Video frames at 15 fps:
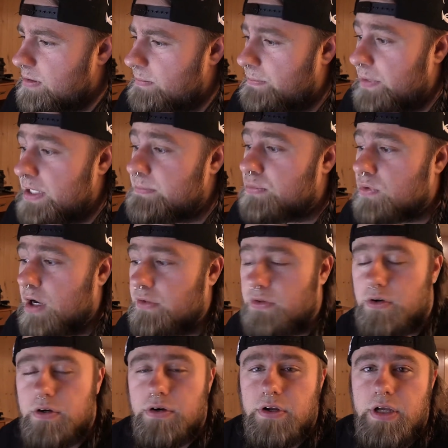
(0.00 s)
Big
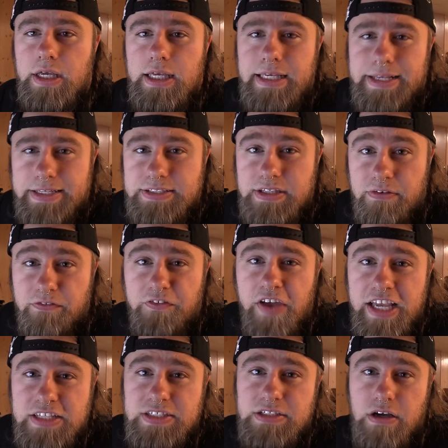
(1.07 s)
Brother is the
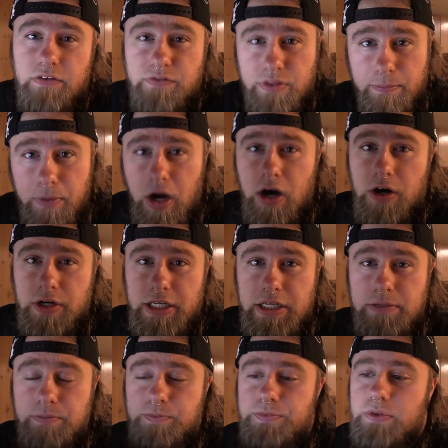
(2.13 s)
face of the
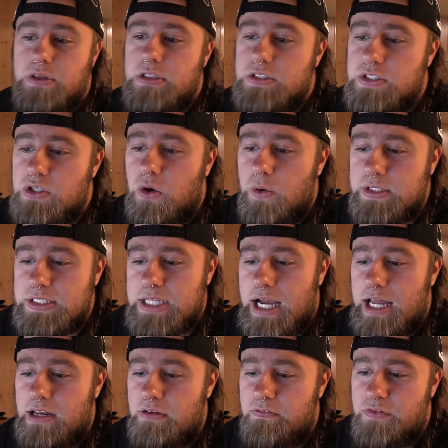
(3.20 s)
party, so it's
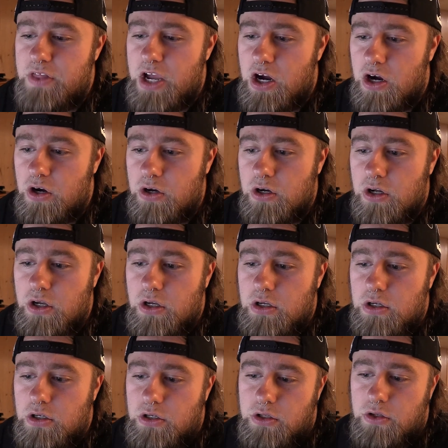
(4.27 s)
kind of their
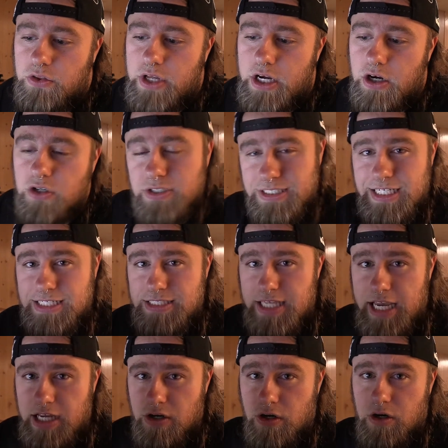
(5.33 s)

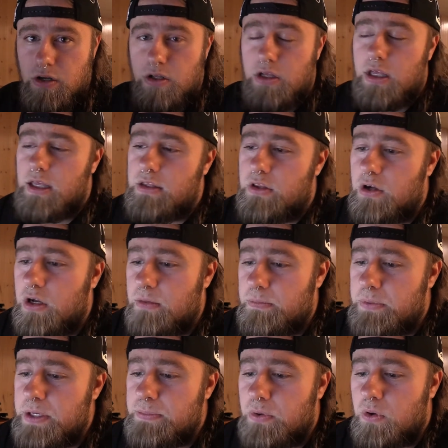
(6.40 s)
dictator.
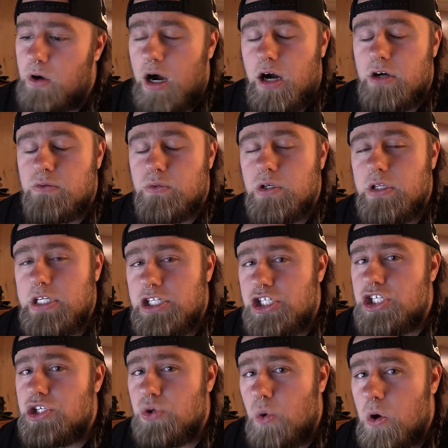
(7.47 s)
People aren't really
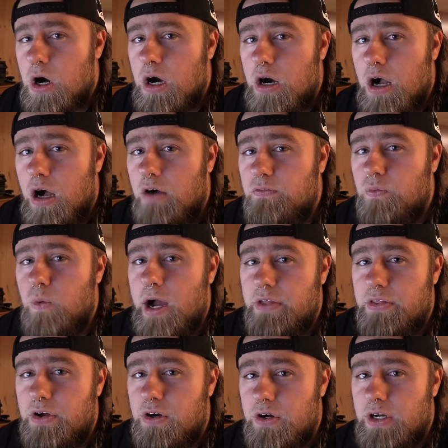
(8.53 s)
sure of
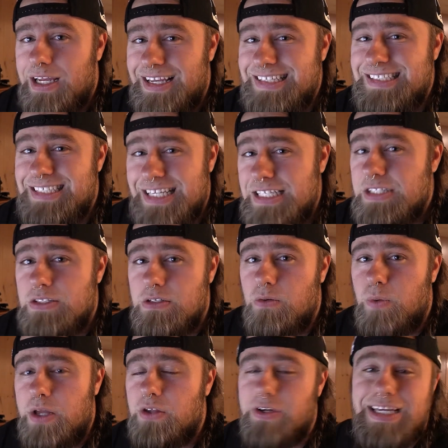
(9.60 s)
whether
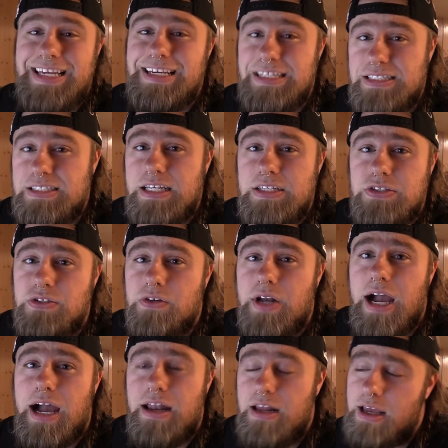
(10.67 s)
he exists or
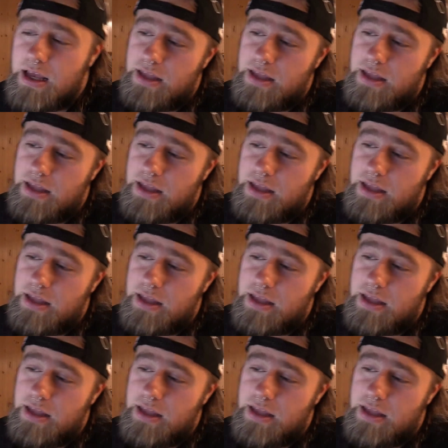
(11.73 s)
not.